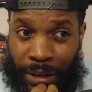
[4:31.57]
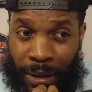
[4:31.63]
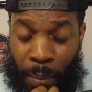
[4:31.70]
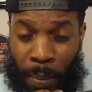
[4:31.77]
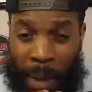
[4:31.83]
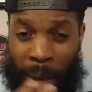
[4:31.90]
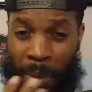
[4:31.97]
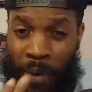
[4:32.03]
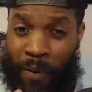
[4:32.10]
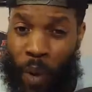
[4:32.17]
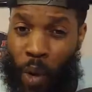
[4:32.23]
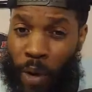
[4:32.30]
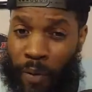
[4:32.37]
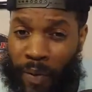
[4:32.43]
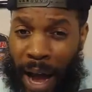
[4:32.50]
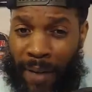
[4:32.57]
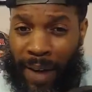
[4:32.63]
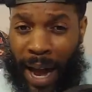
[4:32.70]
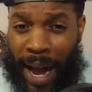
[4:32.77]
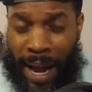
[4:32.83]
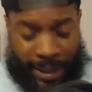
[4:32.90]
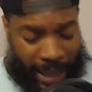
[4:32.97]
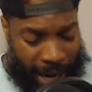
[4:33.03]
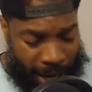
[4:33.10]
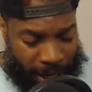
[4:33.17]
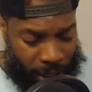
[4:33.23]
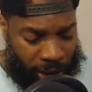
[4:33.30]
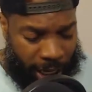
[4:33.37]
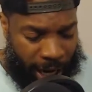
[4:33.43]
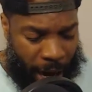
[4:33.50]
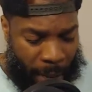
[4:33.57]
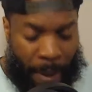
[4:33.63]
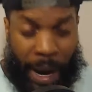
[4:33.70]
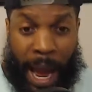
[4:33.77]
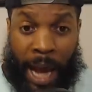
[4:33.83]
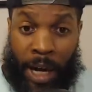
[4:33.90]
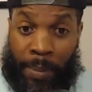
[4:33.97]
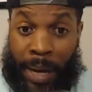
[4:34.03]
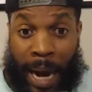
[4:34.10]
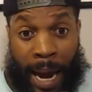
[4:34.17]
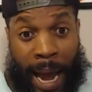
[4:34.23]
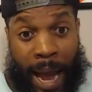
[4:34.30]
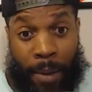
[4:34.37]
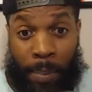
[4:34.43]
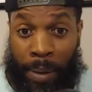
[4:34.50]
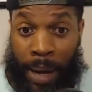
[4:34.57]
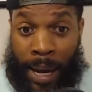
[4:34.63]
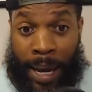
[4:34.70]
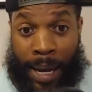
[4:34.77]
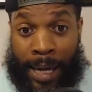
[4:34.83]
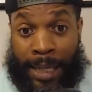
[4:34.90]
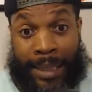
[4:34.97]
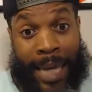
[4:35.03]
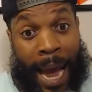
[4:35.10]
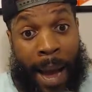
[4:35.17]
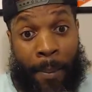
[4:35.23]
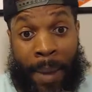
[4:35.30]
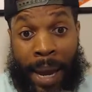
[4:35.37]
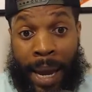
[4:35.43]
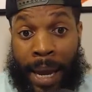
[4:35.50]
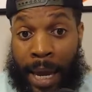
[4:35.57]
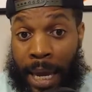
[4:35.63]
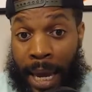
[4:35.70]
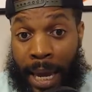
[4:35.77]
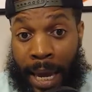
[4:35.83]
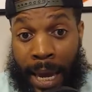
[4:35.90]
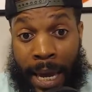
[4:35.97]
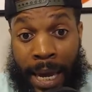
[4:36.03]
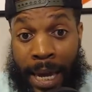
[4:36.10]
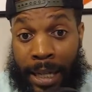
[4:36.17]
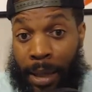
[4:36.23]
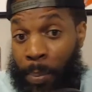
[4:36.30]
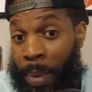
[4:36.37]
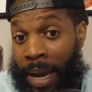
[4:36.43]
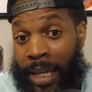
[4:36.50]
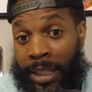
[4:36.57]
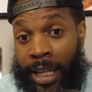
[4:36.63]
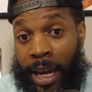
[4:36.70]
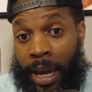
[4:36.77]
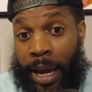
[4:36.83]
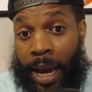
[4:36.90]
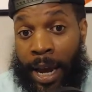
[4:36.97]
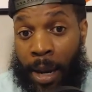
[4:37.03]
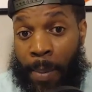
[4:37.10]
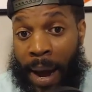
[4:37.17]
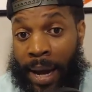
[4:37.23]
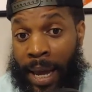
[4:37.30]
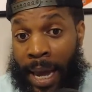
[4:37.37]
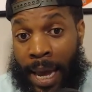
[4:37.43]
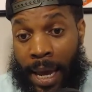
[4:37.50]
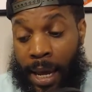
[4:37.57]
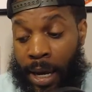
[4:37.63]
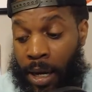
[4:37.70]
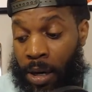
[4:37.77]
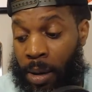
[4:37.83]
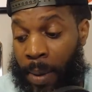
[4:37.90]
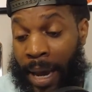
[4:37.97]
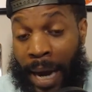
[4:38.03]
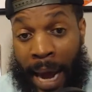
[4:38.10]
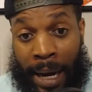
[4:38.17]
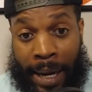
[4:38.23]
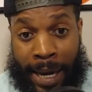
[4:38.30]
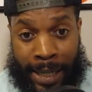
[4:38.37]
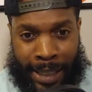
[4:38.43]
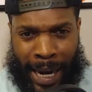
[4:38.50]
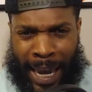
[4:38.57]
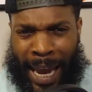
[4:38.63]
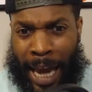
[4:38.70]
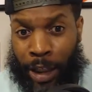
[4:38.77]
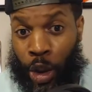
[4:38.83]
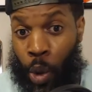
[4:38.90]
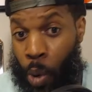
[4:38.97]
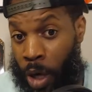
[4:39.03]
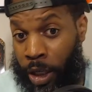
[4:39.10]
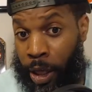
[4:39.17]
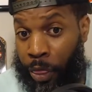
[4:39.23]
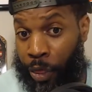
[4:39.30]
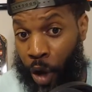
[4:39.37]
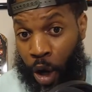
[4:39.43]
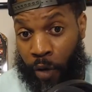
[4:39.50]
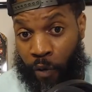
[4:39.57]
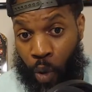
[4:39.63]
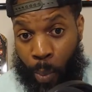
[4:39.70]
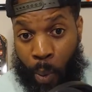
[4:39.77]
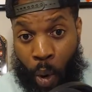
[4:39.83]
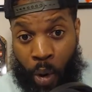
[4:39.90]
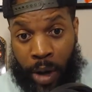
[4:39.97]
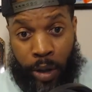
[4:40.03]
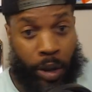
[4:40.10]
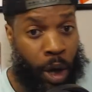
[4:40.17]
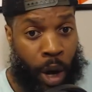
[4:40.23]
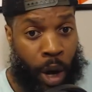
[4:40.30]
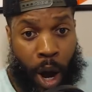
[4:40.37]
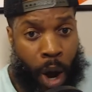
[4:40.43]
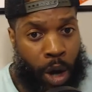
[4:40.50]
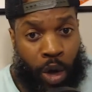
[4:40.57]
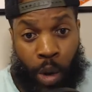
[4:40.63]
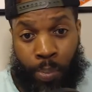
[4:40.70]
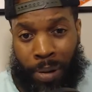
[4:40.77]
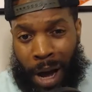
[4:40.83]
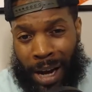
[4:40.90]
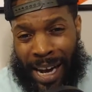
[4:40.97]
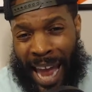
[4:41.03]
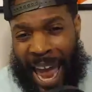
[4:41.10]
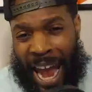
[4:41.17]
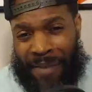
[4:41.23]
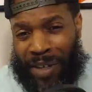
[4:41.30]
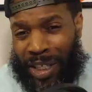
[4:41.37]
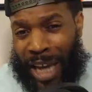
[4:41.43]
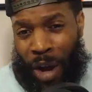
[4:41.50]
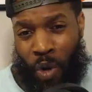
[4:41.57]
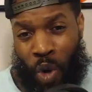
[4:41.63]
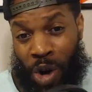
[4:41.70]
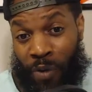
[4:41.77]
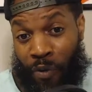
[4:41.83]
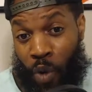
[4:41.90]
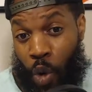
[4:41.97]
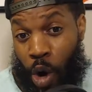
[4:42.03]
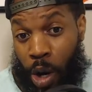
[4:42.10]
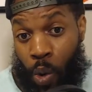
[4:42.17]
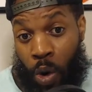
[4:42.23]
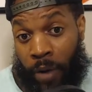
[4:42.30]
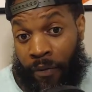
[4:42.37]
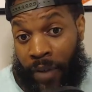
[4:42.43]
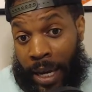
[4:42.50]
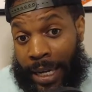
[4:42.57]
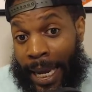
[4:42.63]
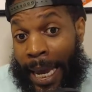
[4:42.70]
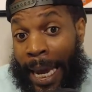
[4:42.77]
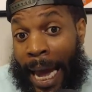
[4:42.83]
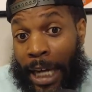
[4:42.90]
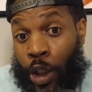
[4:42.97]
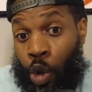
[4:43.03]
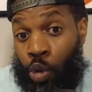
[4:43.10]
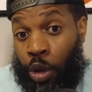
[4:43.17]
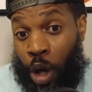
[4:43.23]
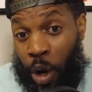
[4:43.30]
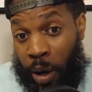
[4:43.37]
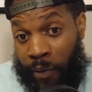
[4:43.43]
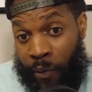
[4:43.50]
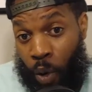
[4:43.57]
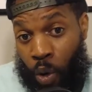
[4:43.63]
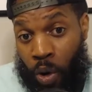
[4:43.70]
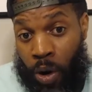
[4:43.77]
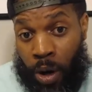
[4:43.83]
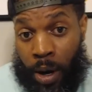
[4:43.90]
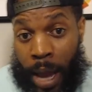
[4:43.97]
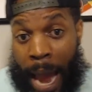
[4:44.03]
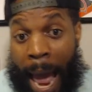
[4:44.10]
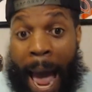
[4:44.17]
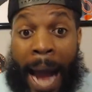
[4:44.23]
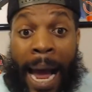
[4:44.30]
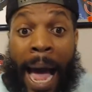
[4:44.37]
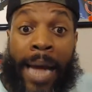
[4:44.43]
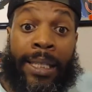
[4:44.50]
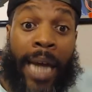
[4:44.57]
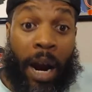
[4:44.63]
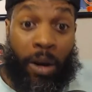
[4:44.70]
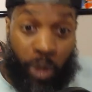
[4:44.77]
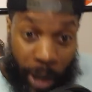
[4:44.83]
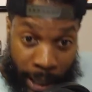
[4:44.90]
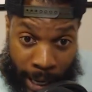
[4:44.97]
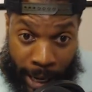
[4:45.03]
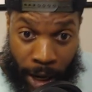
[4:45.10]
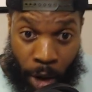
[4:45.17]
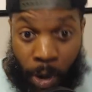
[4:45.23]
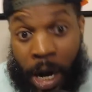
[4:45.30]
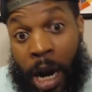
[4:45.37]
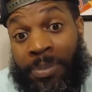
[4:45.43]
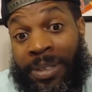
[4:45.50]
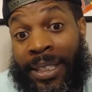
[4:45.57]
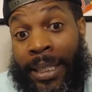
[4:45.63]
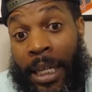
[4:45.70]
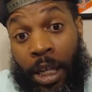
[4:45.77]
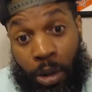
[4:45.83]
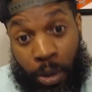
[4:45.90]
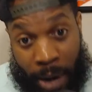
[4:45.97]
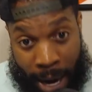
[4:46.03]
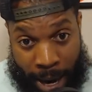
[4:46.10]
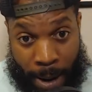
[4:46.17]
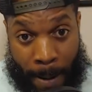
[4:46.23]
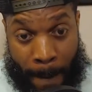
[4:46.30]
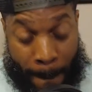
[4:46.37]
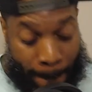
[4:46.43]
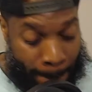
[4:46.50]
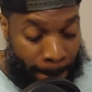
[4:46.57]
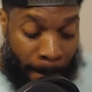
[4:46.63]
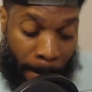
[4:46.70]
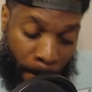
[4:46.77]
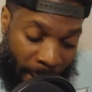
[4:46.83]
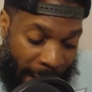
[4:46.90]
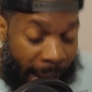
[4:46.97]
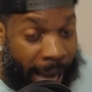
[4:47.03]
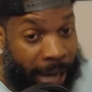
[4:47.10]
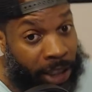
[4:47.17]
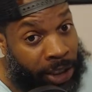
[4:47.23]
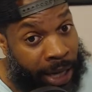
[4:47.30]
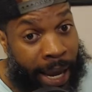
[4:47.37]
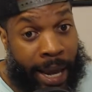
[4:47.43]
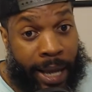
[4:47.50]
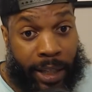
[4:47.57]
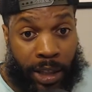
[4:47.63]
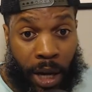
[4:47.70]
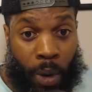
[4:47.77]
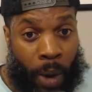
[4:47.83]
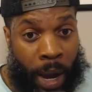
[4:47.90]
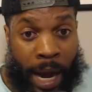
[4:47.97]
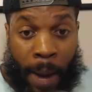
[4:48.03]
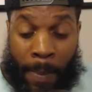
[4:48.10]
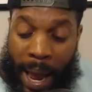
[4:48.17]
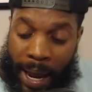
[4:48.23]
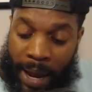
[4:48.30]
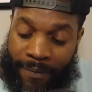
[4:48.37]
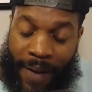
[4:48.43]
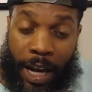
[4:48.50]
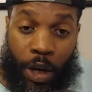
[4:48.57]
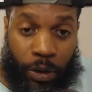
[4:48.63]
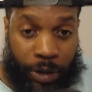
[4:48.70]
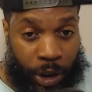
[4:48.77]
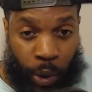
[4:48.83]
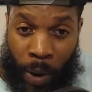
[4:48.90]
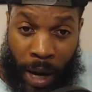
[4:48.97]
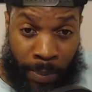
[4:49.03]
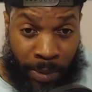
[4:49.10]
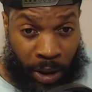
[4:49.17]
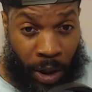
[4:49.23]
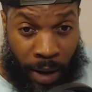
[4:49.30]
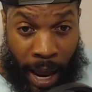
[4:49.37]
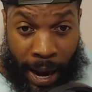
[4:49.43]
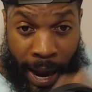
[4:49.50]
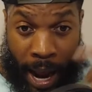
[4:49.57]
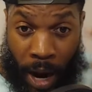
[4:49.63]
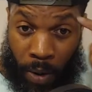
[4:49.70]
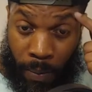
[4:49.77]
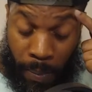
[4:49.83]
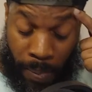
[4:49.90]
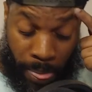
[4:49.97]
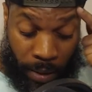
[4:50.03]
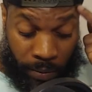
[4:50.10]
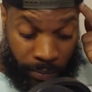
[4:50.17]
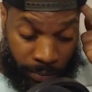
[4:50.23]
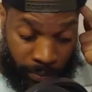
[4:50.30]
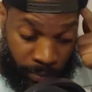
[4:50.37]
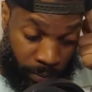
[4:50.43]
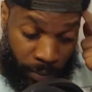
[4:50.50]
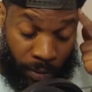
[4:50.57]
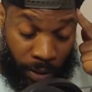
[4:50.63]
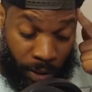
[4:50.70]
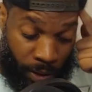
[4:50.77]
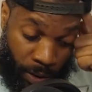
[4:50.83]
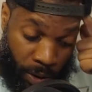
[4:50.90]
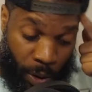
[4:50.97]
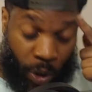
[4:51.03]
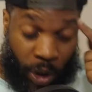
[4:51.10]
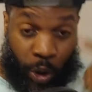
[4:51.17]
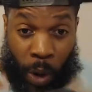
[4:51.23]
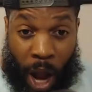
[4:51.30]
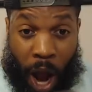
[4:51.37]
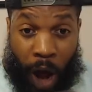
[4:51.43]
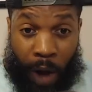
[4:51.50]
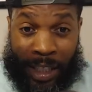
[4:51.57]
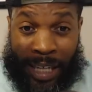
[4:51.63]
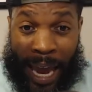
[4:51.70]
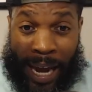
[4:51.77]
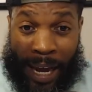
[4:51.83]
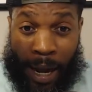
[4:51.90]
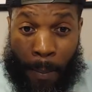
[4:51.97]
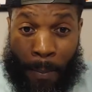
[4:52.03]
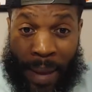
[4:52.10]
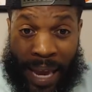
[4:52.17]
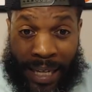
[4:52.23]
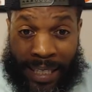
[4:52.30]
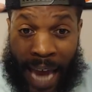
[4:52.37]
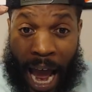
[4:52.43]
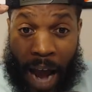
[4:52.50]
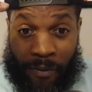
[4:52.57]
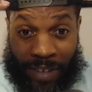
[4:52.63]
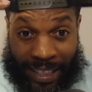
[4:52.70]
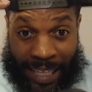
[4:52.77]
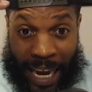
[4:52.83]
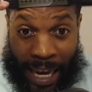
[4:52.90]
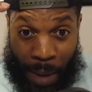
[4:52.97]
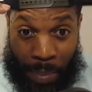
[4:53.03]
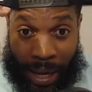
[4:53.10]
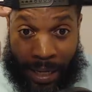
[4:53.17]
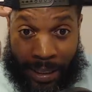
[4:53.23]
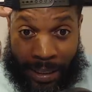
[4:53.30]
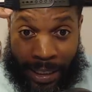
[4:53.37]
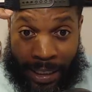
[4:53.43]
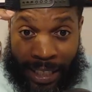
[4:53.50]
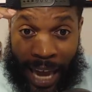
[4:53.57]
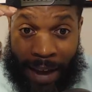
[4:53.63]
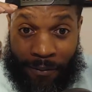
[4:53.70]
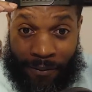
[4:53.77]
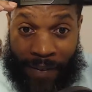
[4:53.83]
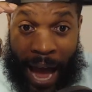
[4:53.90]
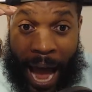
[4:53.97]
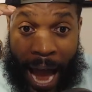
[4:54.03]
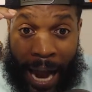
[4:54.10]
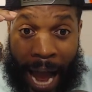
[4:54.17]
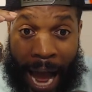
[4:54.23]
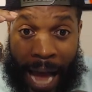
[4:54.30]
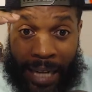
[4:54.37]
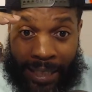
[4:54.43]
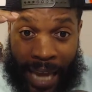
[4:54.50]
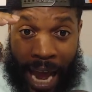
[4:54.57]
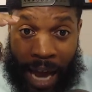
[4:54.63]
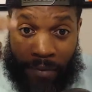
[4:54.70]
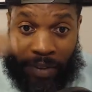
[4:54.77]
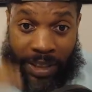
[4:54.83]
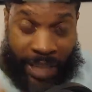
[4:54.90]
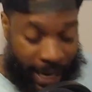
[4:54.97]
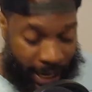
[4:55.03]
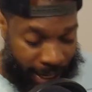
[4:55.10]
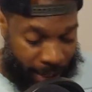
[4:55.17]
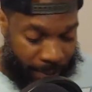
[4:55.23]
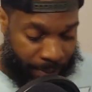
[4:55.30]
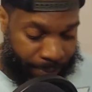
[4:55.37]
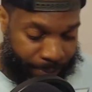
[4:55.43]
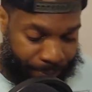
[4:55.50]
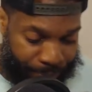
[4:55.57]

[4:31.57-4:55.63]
maybe four or five guys. I got to check out my lineup that I got playing. And this guy, man, he hit the biggest that anybody hit in our leagues. Like, he got 234 points. You probably average like 140, 150. He got 234. I got Tyreek Hill, and I'm still down. But I got a chance, though. And I'm not if I lose this week, I'm still not out. Because we all, it's like a big tie for second place. It's like five guys tied for second.